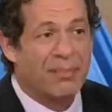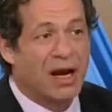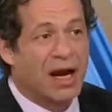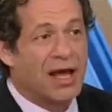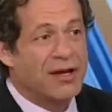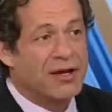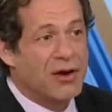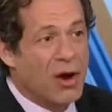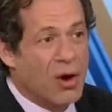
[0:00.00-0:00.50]
but
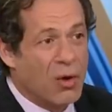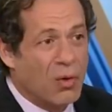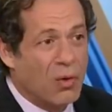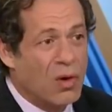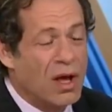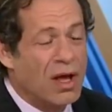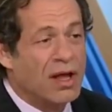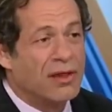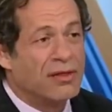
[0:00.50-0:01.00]
I
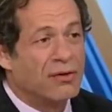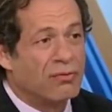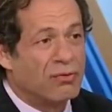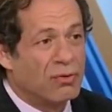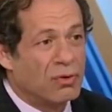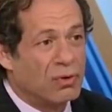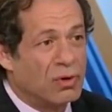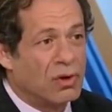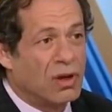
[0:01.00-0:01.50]
know the
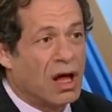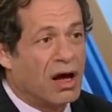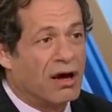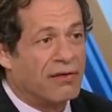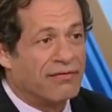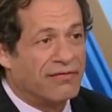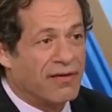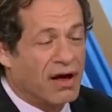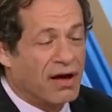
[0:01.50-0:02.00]
rule
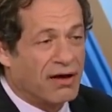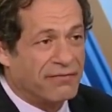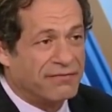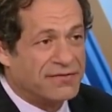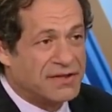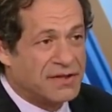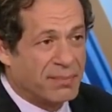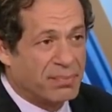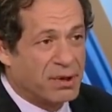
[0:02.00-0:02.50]
of, of
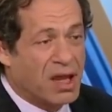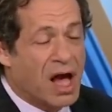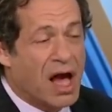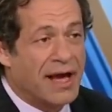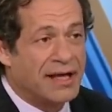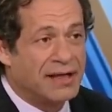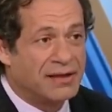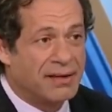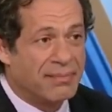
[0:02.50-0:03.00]
supply
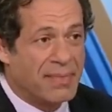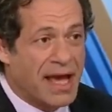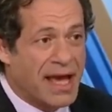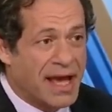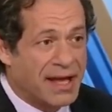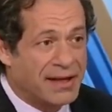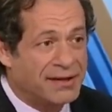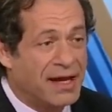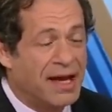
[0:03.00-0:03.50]
and
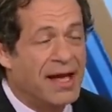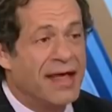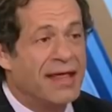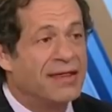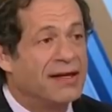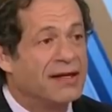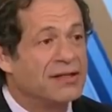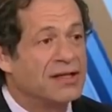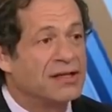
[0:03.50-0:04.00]
demand.
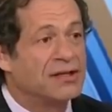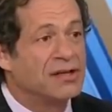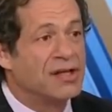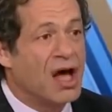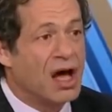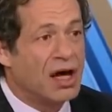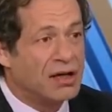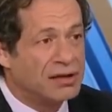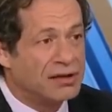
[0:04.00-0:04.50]
There's a
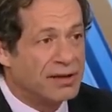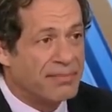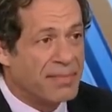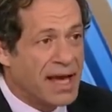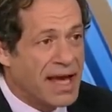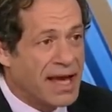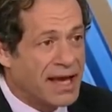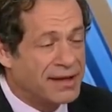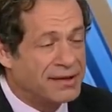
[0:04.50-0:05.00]
ton of
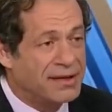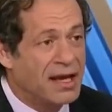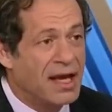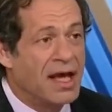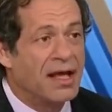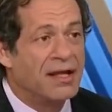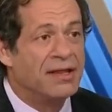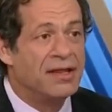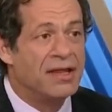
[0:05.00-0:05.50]
demand,
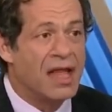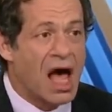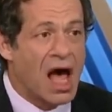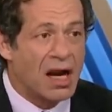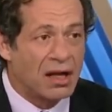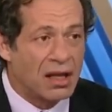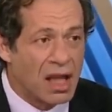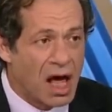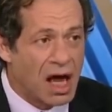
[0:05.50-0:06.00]

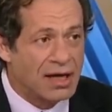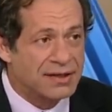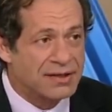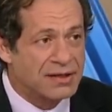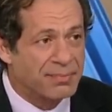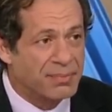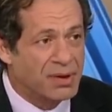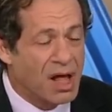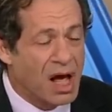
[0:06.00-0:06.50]
not a lot of
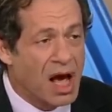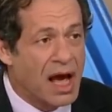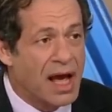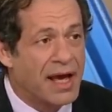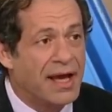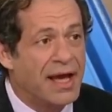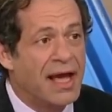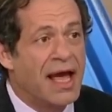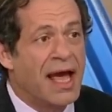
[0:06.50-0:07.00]

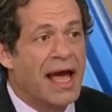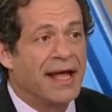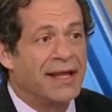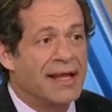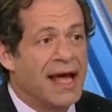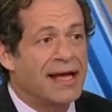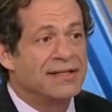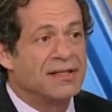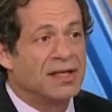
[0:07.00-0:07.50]
supply,
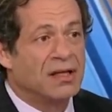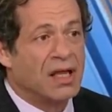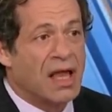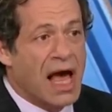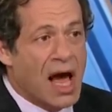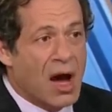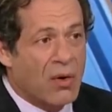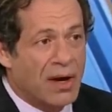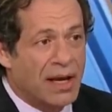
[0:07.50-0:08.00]
and that's
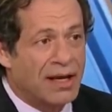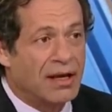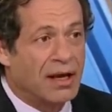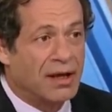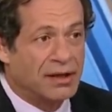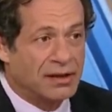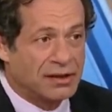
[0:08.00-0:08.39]
allowing